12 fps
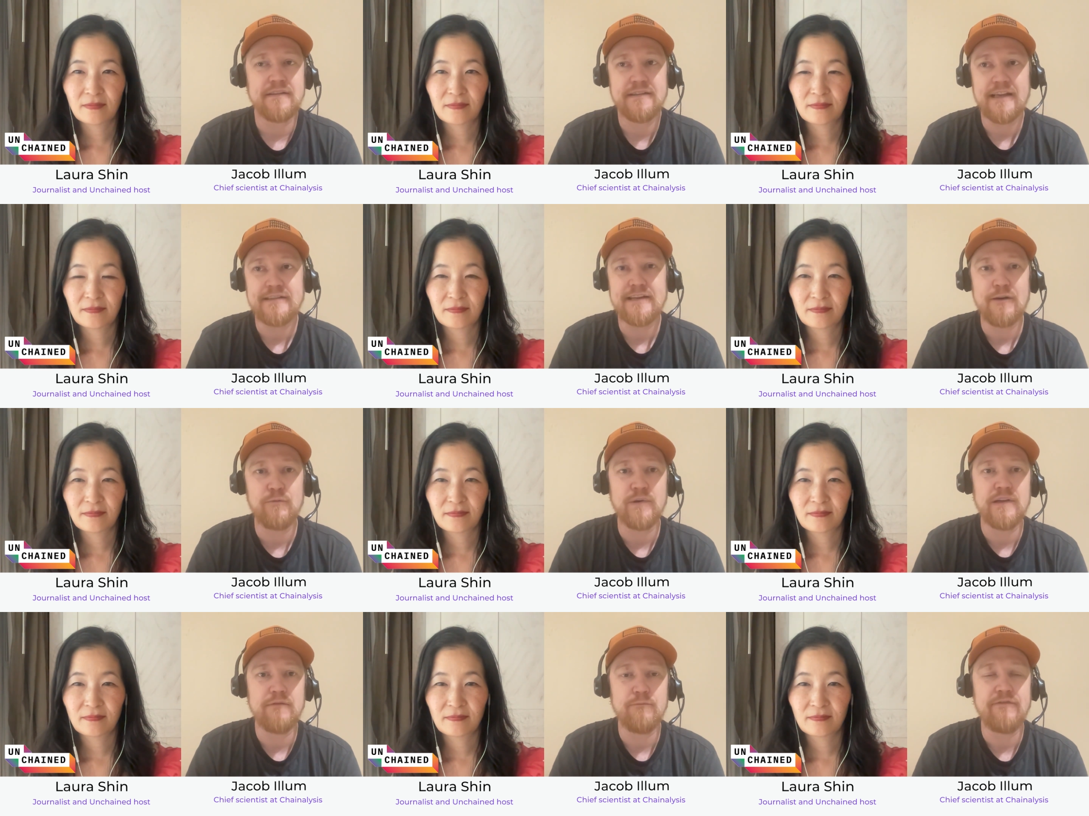Speaker 1: That's how
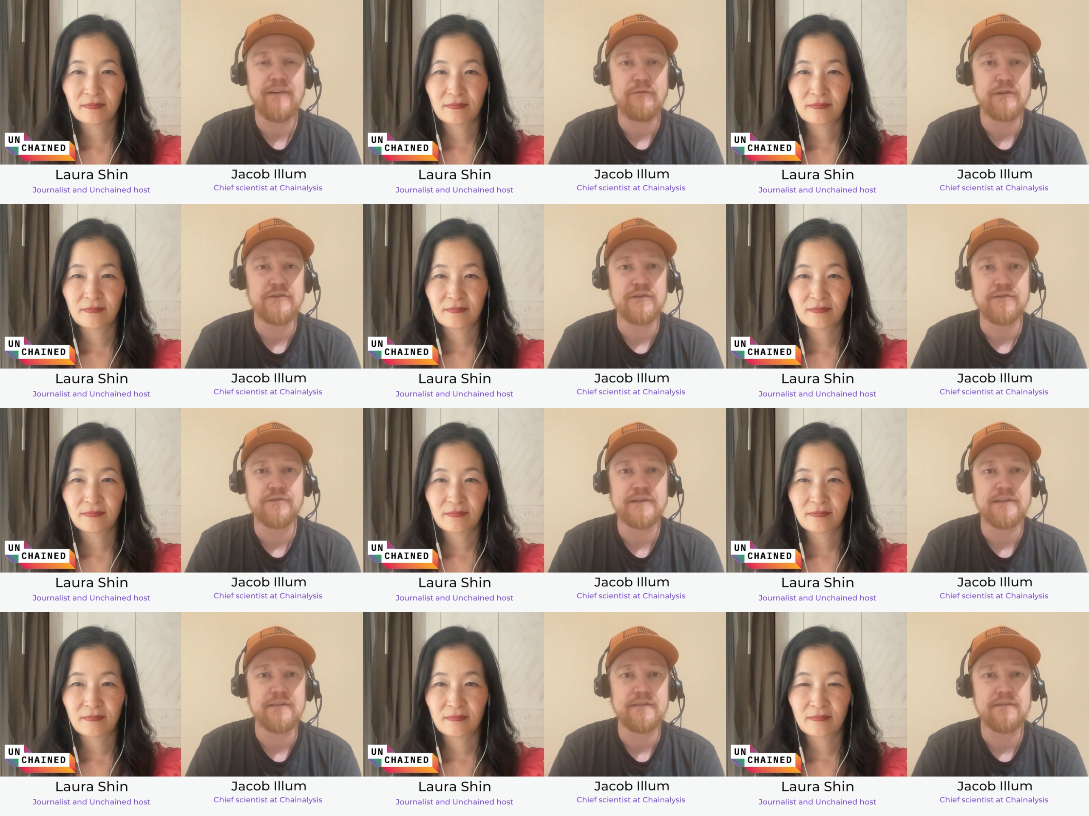we found each other
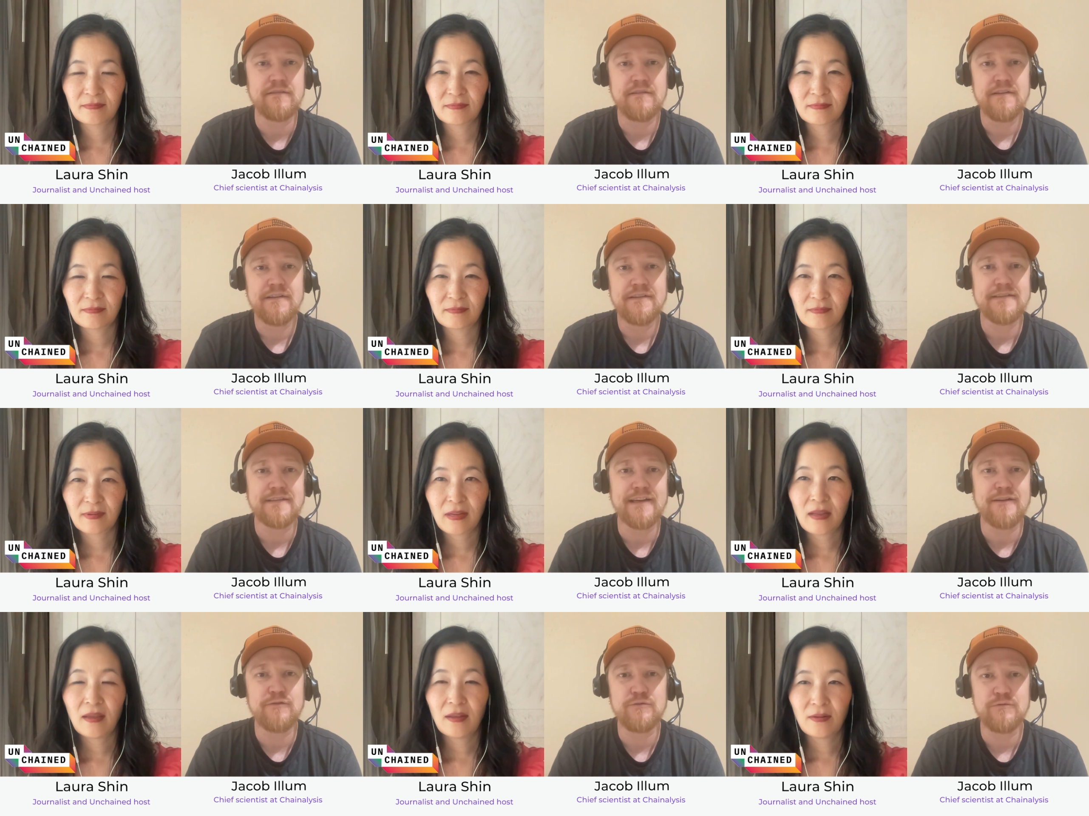and
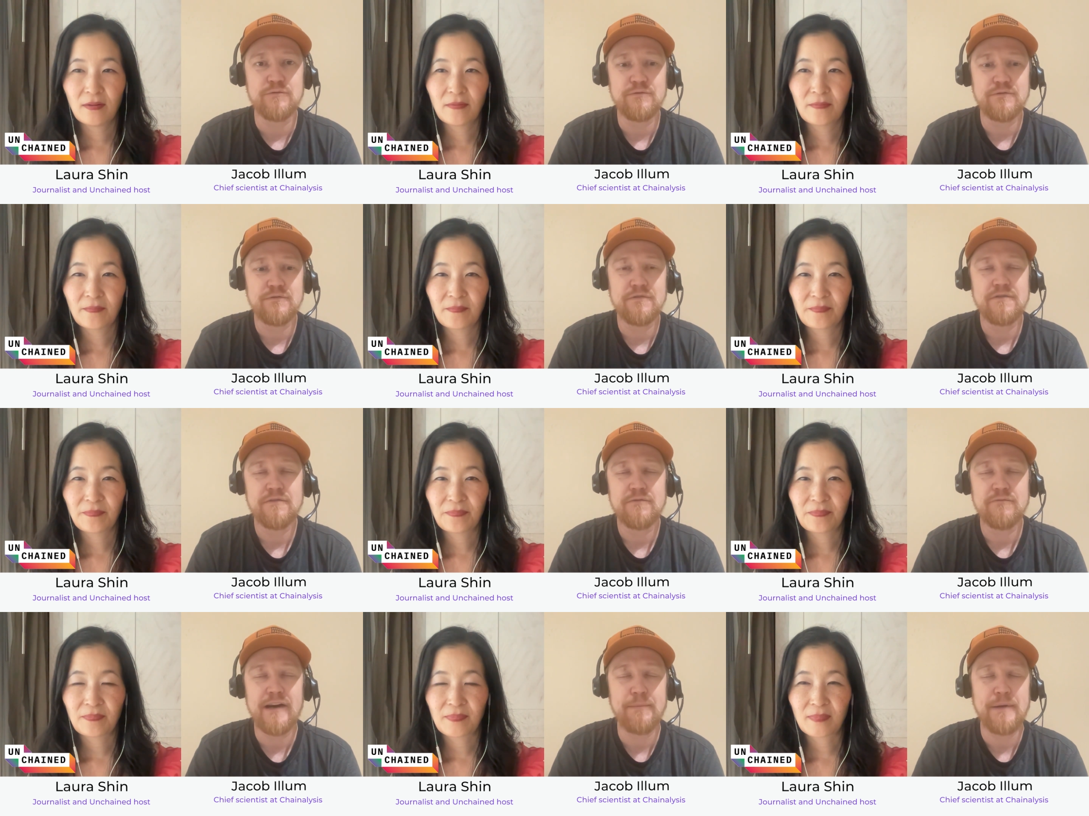decided to
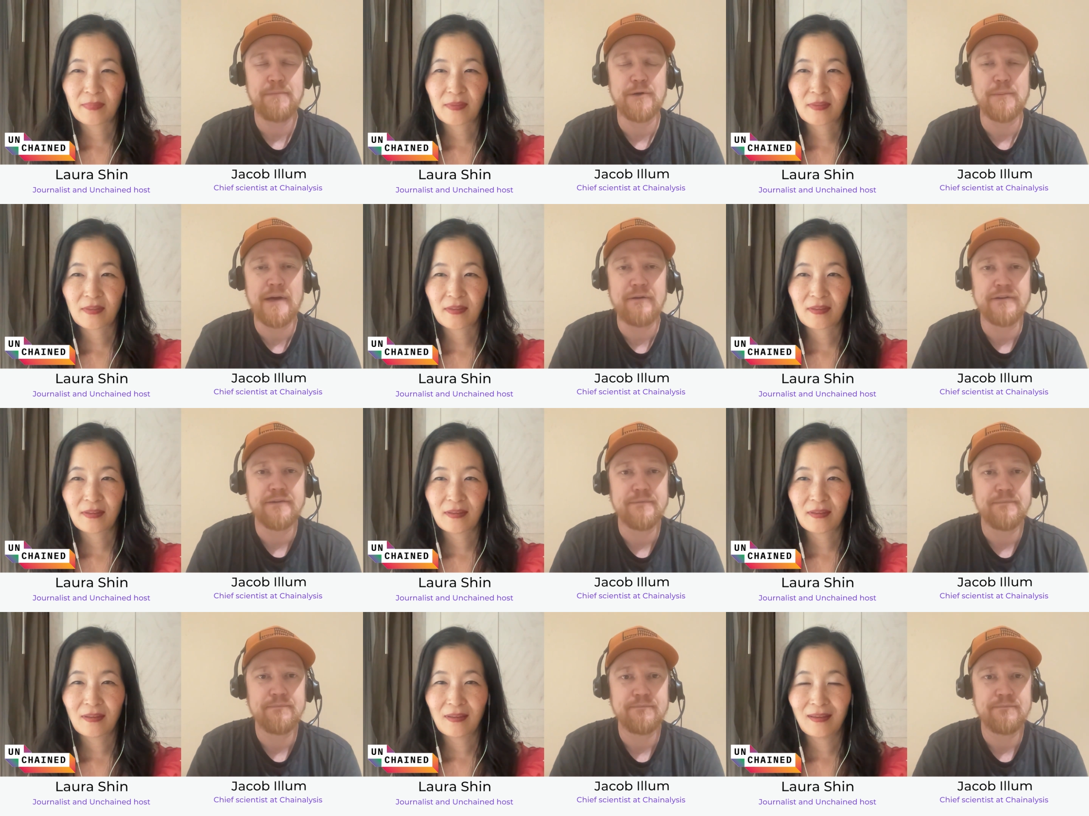write a paper about it.
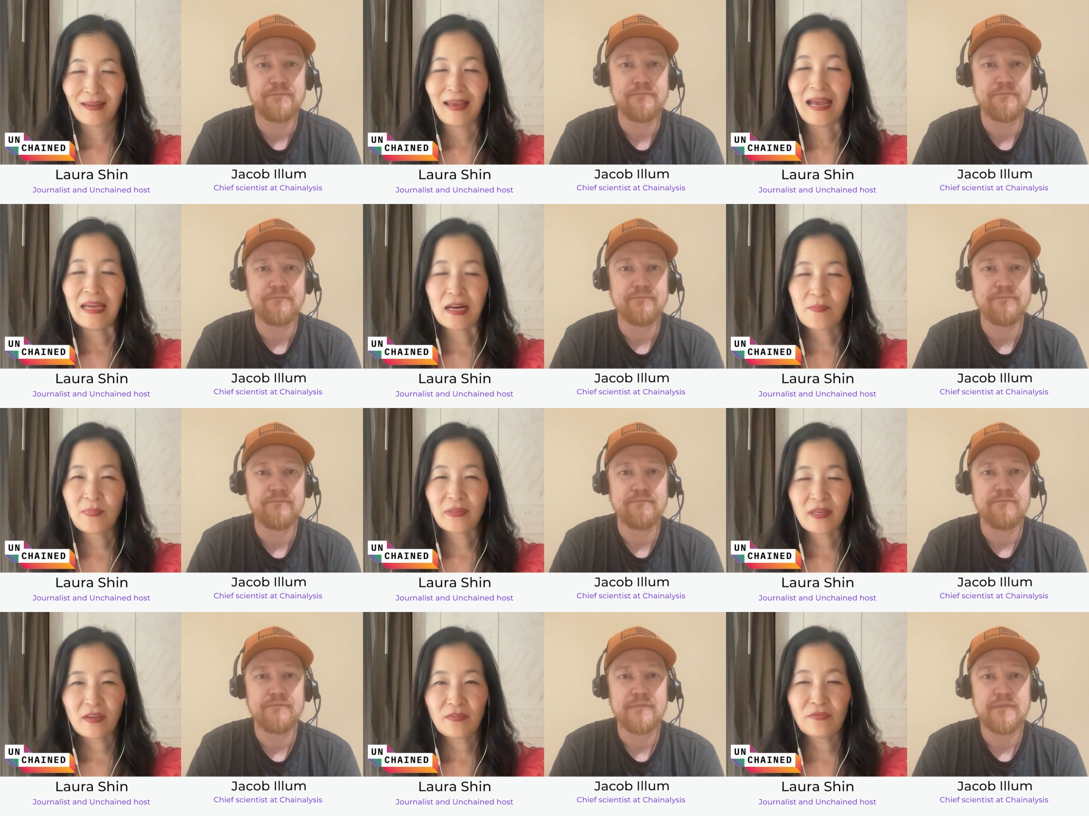
Speaker 2: And I
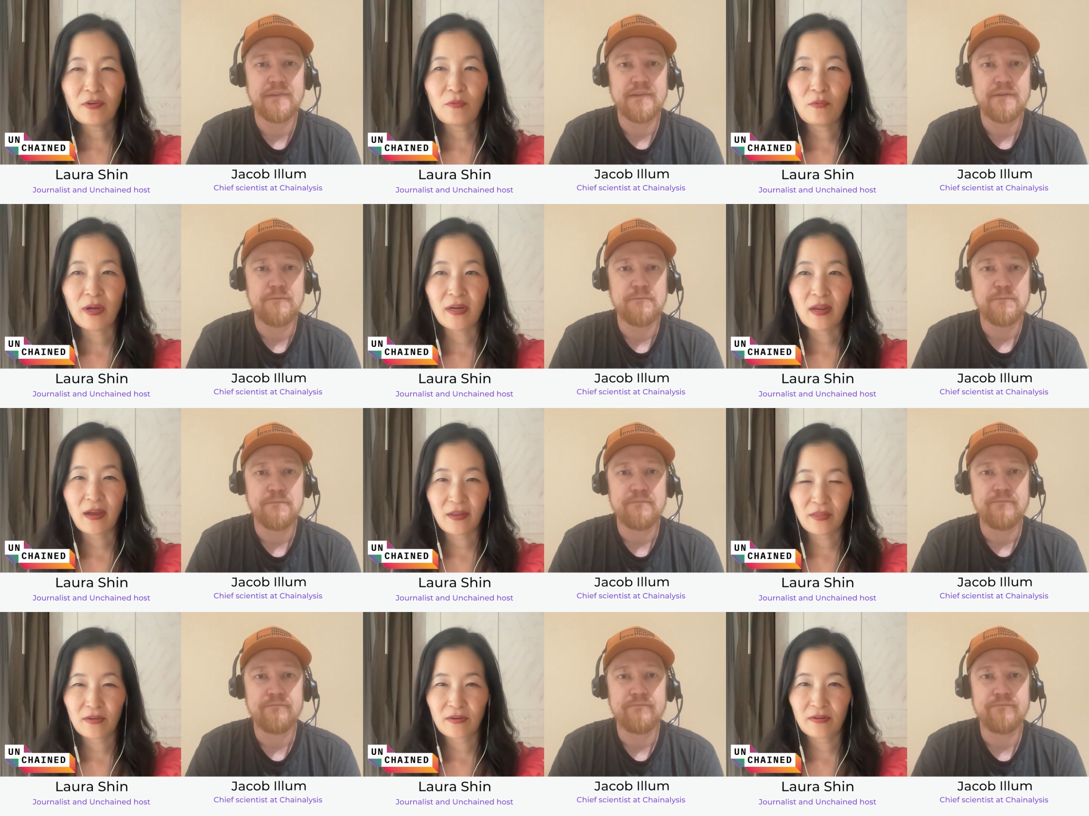believe one
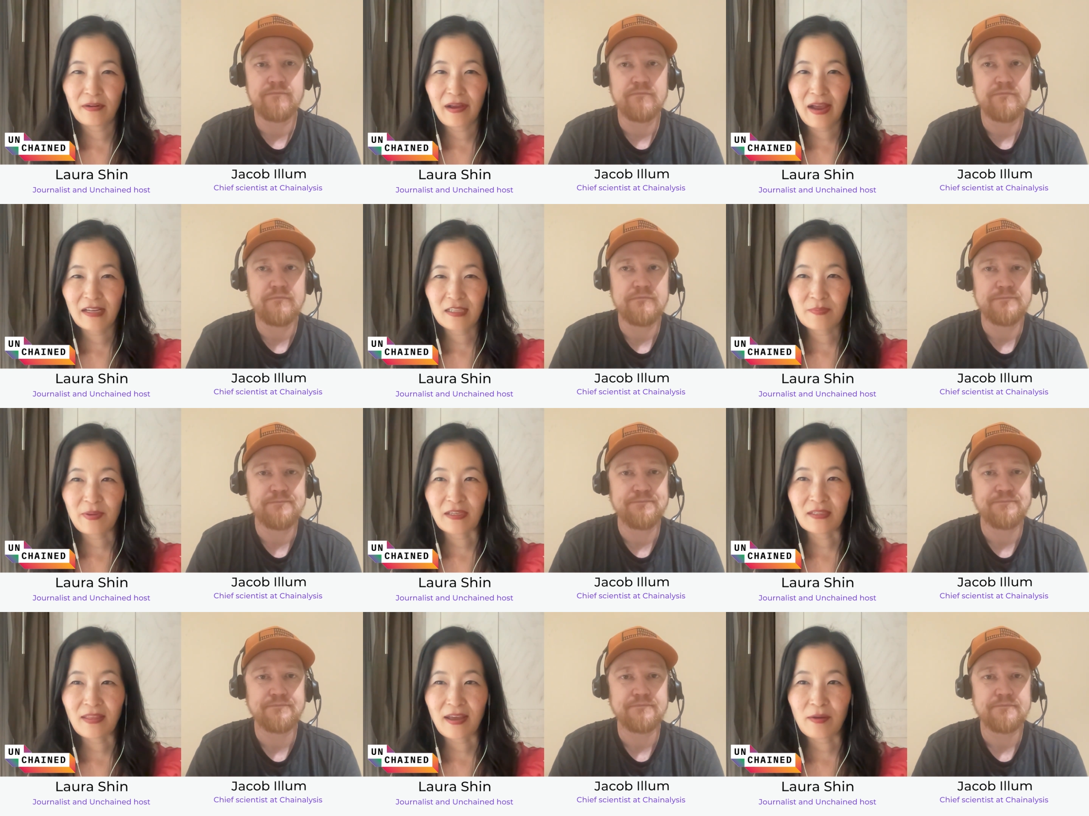other
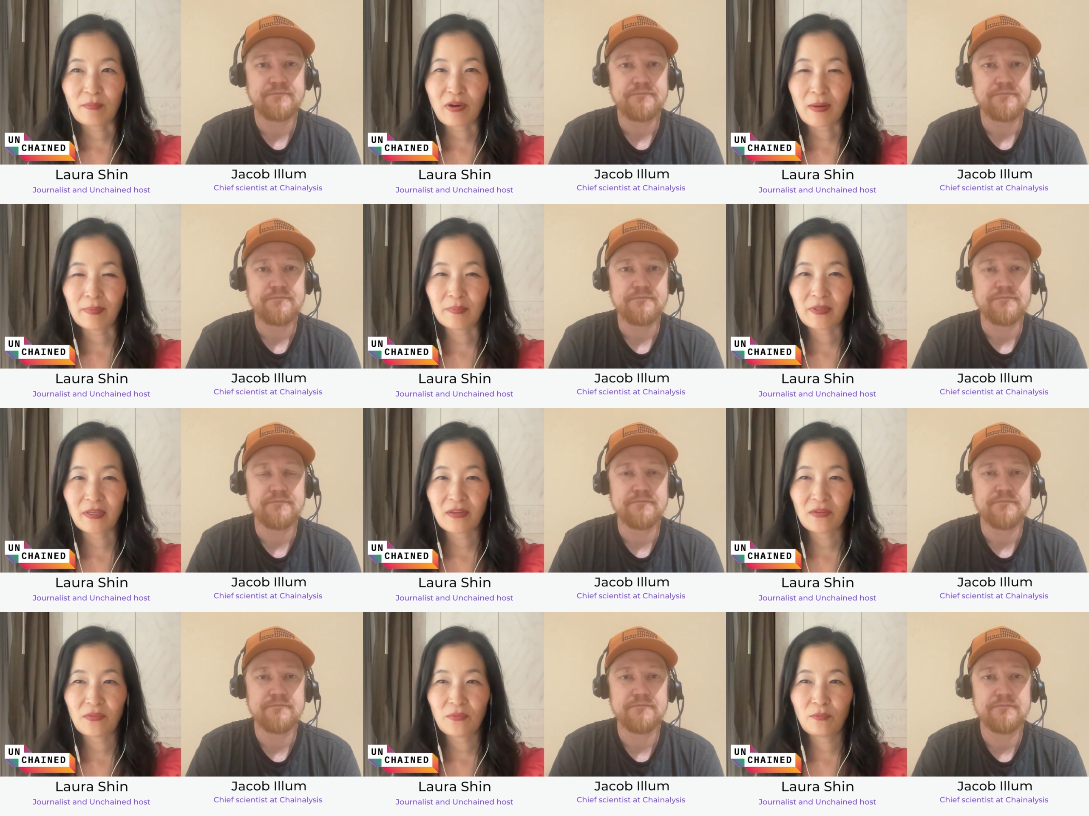aspect that
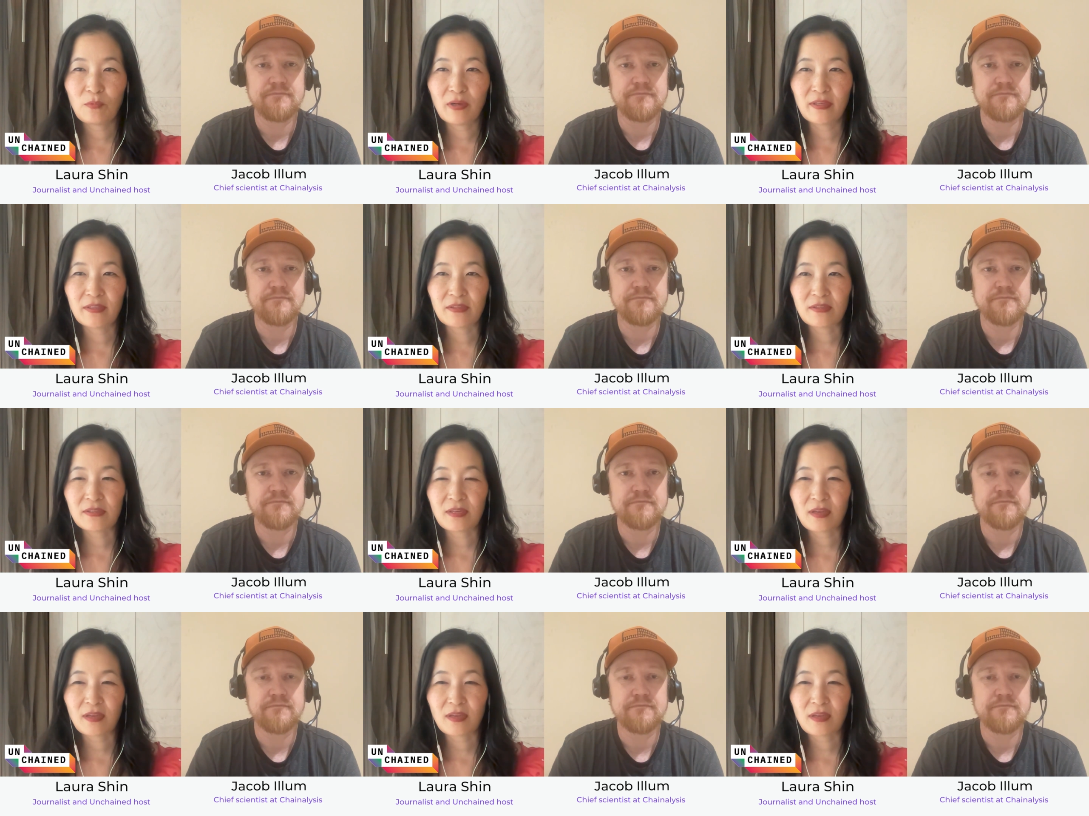probably was